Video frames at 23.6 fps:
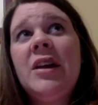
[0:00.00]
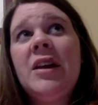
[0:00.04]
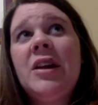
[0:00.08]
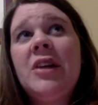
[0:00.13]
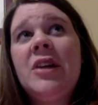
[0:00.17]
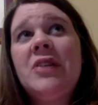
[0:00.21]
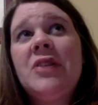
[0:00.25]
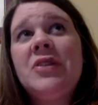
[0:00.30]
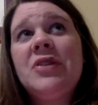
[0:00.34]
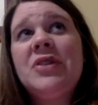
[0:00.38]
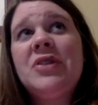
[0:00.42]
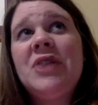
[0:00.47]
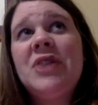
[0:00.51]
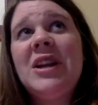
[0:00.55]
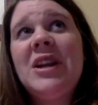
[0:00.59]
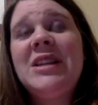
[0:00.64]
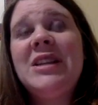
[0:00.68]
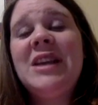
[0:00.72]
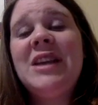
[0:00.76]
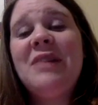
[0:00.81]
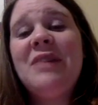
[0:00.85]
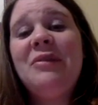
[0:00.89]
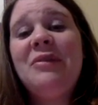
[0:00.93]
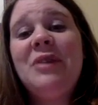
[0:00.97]
They're also starting
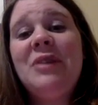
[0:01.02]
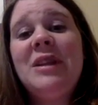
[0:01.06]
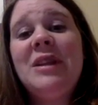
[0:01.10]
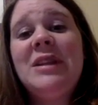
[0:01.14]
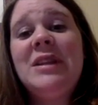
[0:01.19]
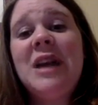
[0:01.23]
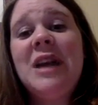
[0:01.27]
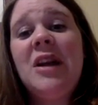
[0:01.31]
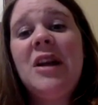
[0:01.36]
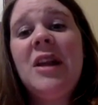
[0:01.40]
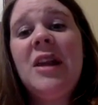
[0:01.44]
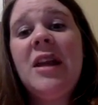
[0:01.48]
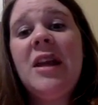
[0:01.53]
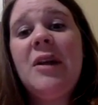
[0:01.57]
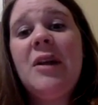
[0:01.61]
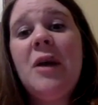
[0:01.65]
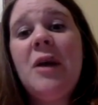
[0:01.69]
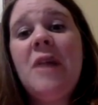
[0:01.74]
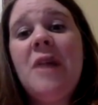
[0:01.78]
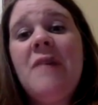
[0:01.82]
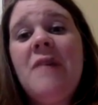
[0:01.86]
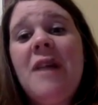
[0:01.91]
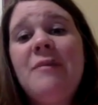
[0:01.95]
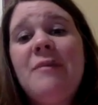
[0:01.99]
to get freaked out. Like
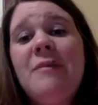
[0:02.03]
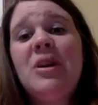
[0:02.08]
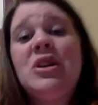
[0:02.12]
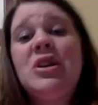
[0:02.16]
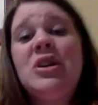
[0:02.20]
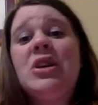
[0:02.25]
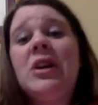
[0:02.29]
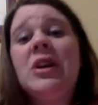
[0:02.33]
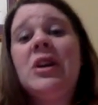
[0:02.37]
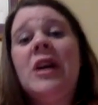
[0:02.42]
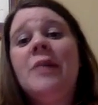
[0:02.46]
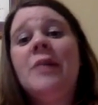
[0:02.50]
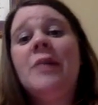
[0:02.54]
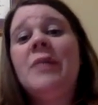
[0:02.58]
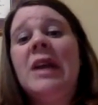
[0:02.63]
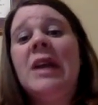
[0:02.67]
if I have my shirt up,